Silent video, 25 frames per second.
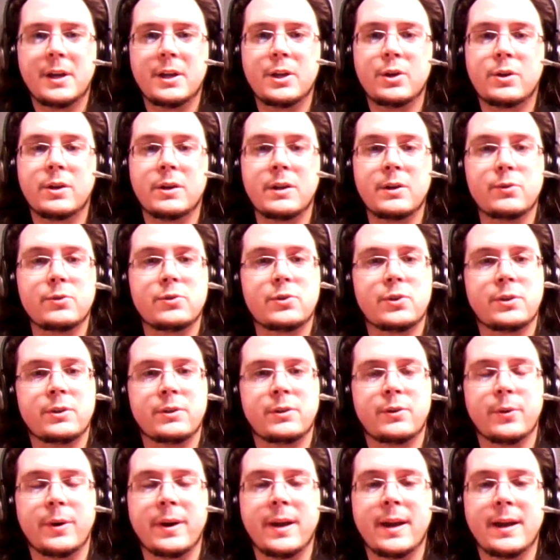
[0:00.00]
You can use
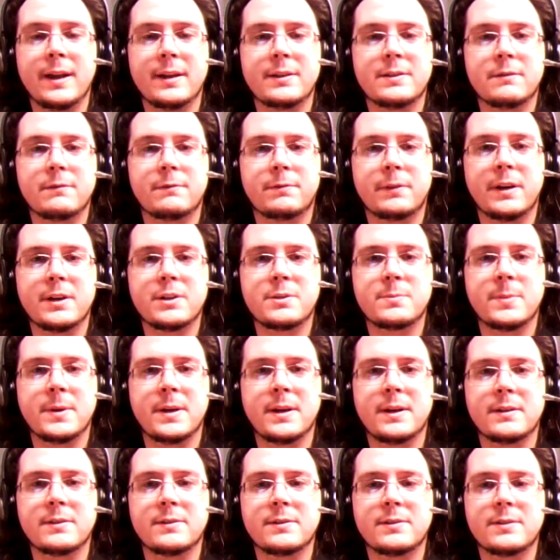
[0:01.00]
grenades and
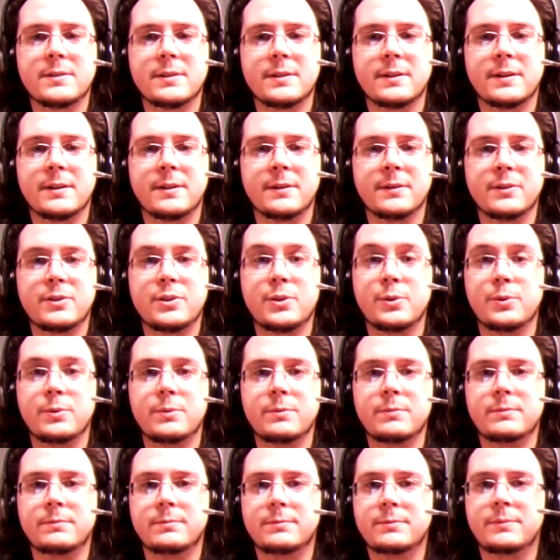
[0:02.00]
flashbangs uh,
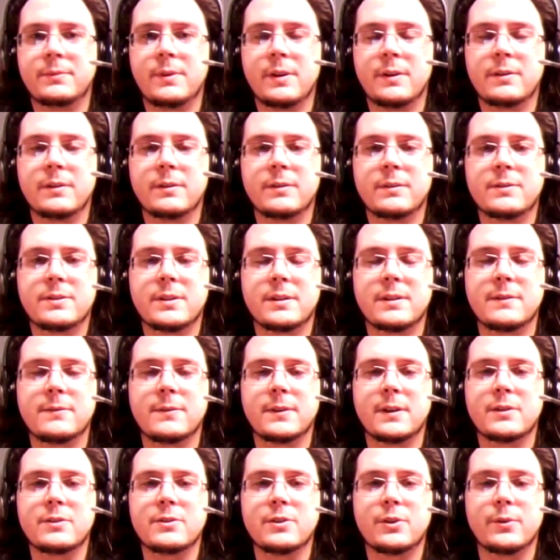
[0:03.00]
to a
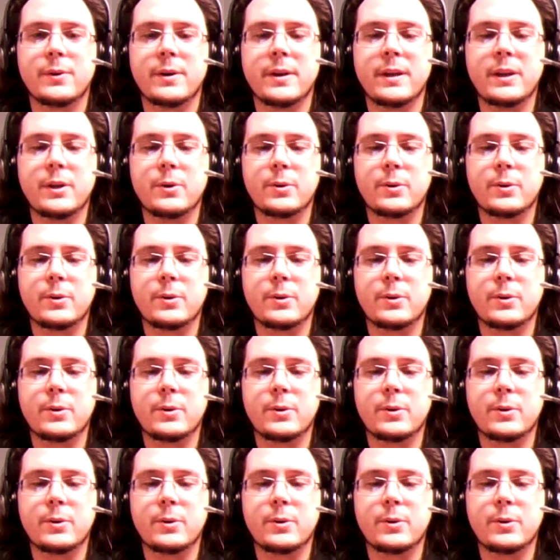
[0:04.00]
significant degree.